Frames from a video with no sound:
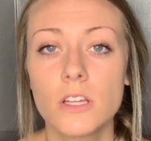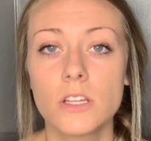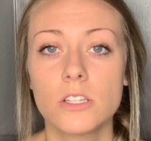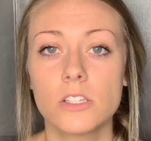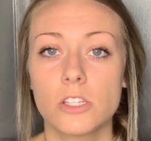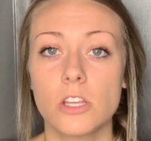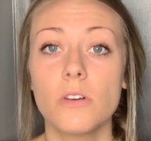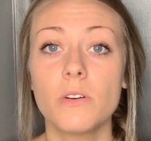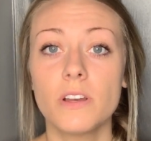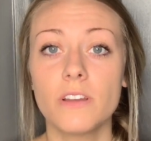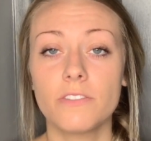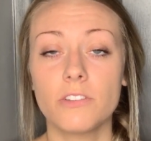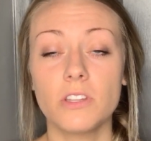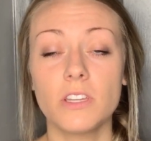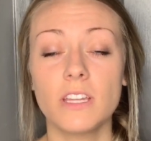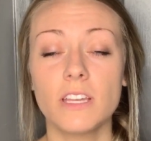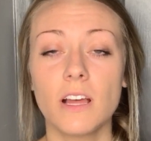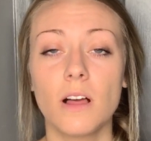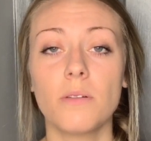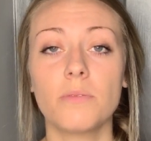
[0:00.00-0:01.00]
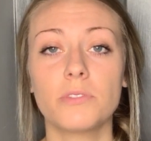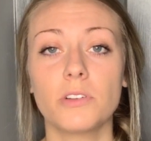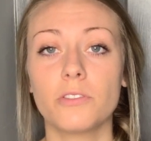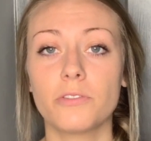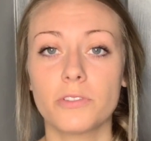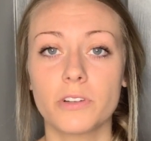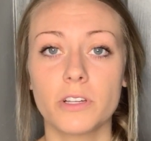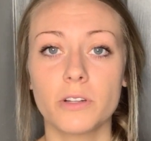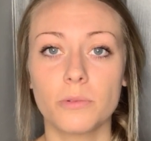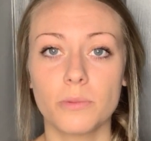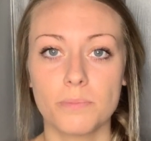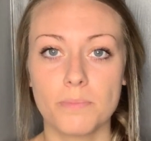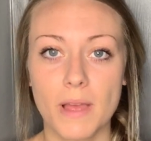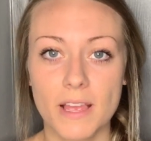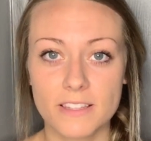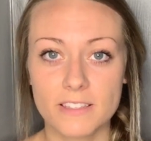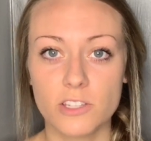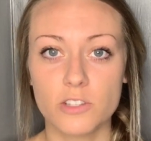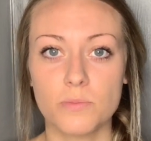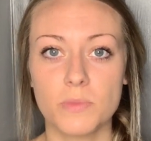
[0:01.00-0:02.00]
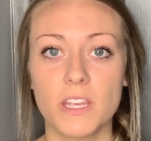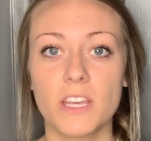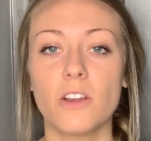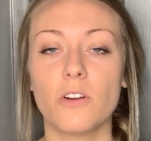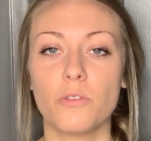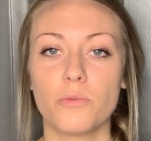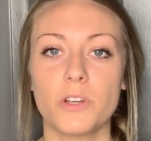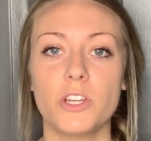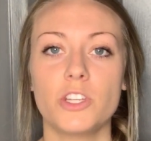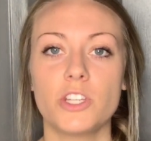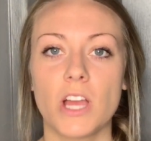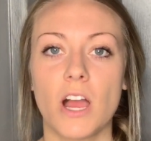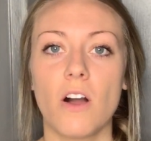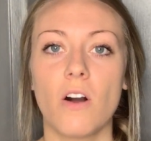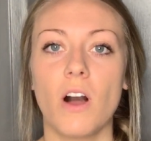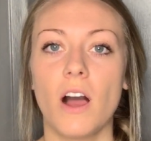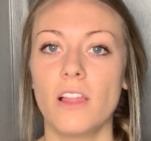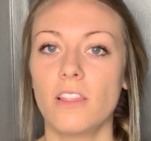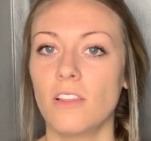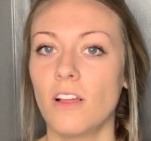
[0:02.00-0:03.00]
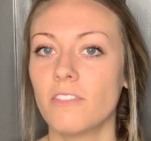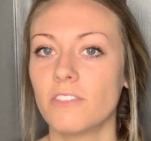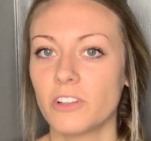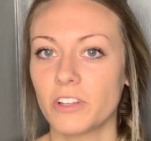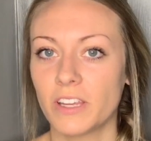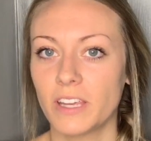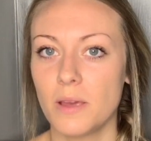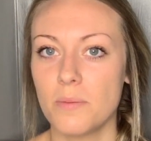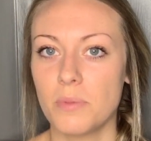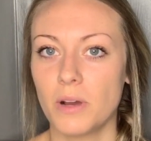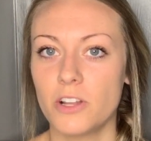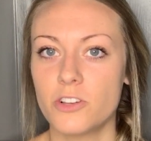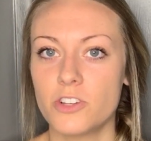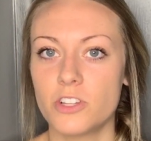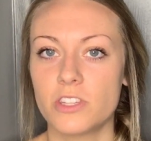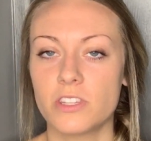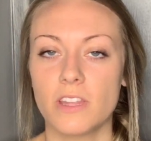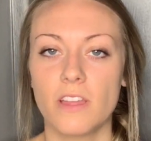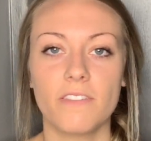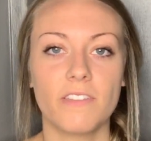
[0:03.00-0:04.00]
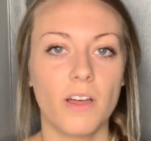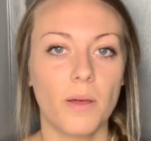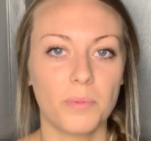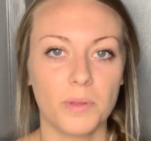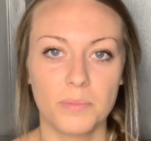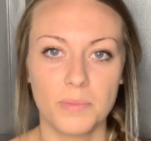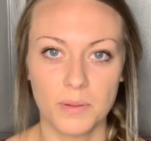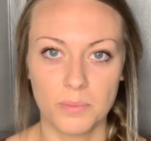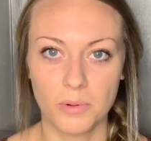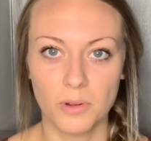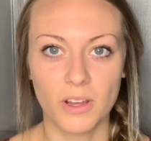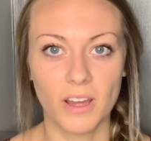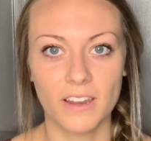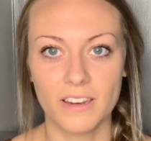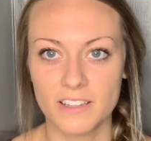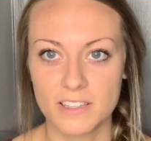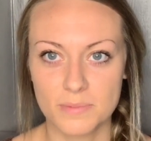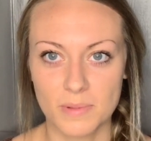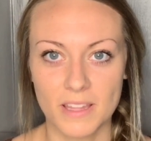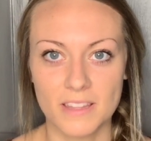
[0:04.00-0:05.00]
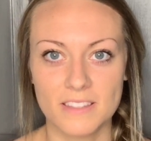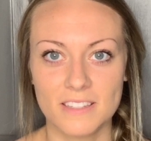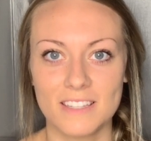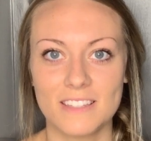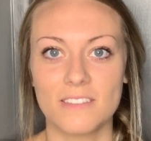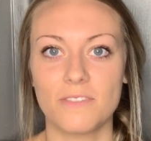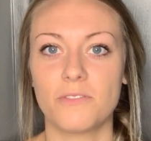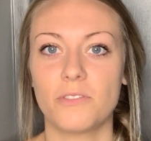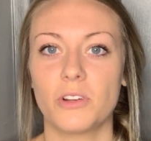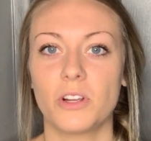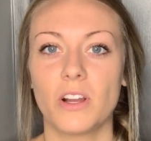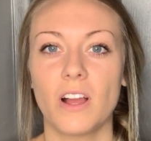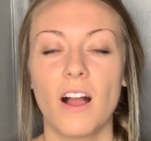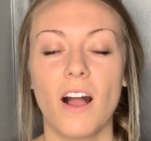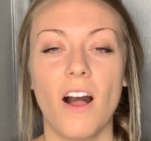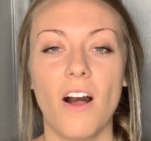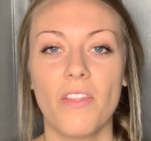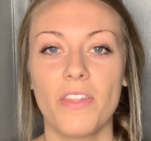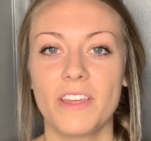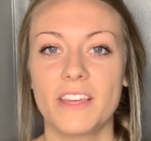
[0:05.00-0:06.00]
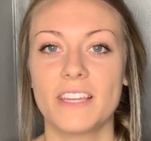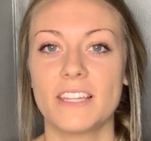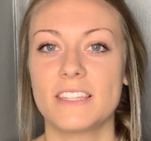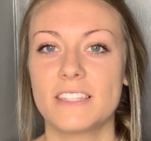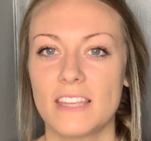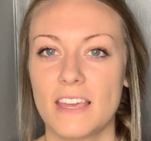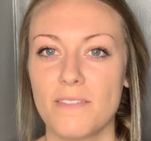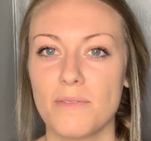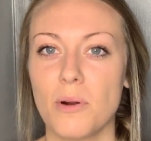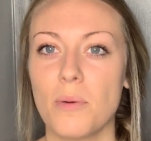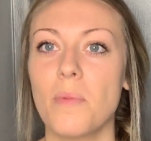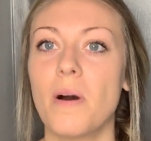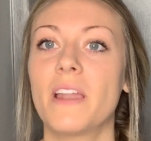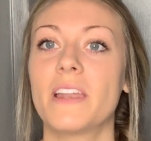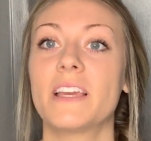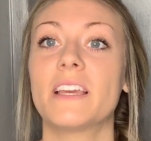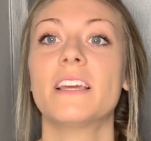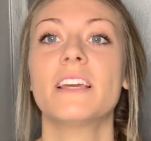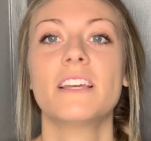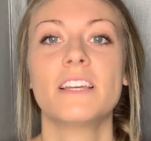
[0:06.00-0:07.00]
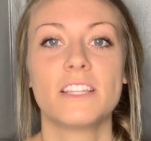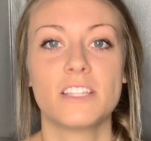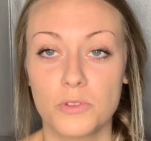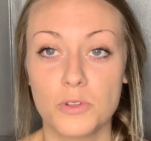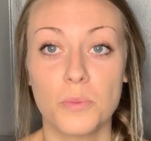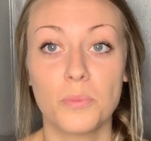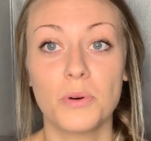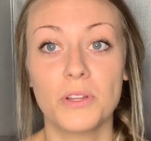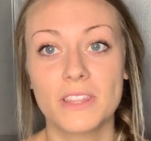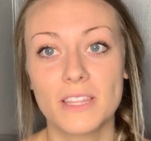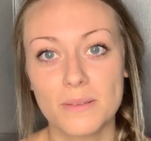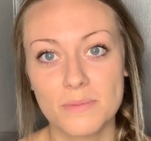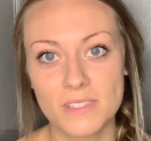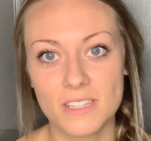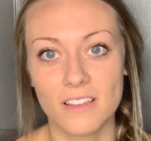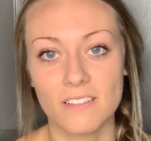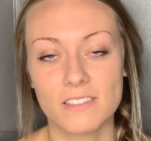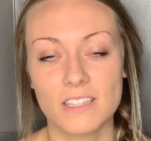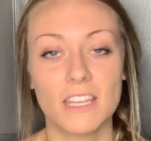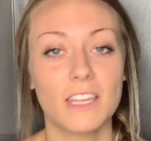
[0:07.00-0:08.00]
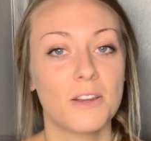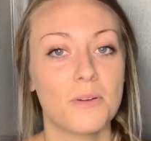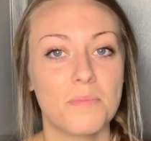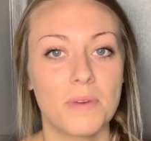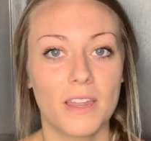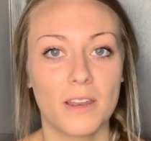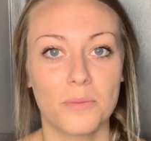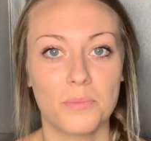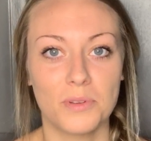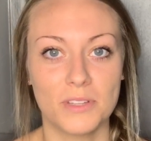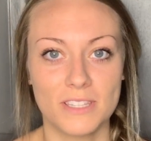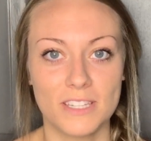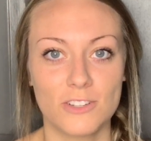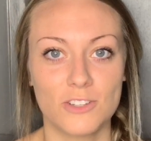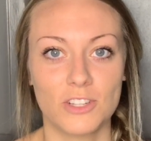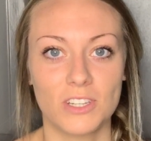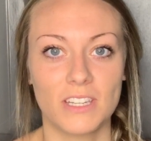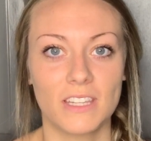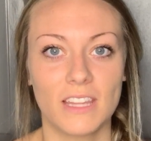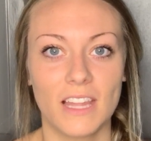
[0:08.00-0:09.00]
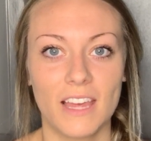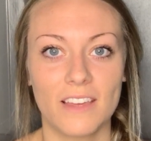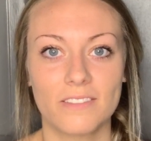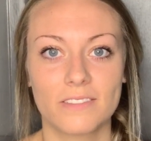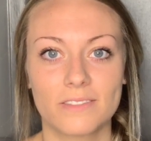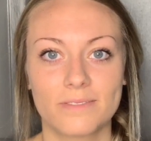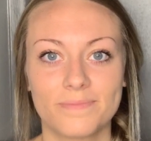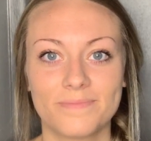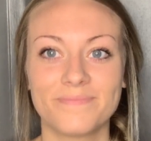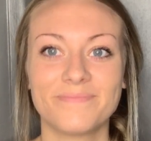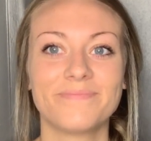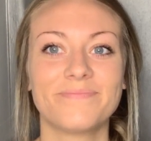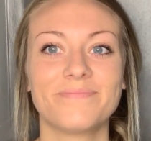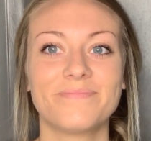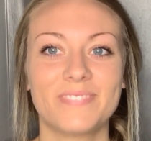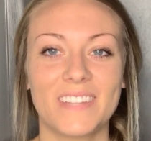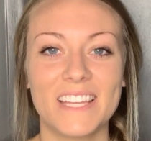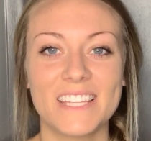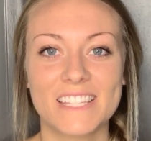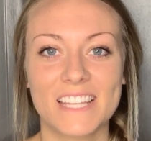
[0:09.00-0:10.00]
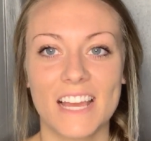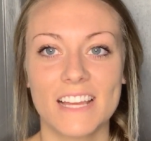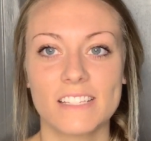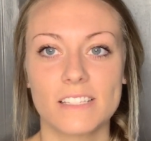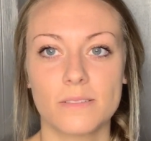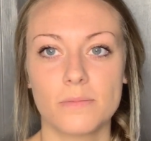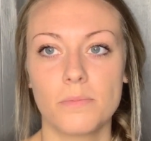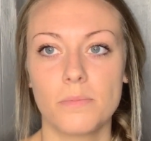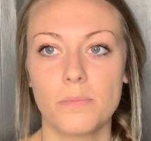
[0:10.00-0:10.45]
So if you need help, feel free to message me or reach out. I love looking at budgets, love helping people cut expenses and figure out how they can save more money to put themselves in a better position in life. Thanks, guys.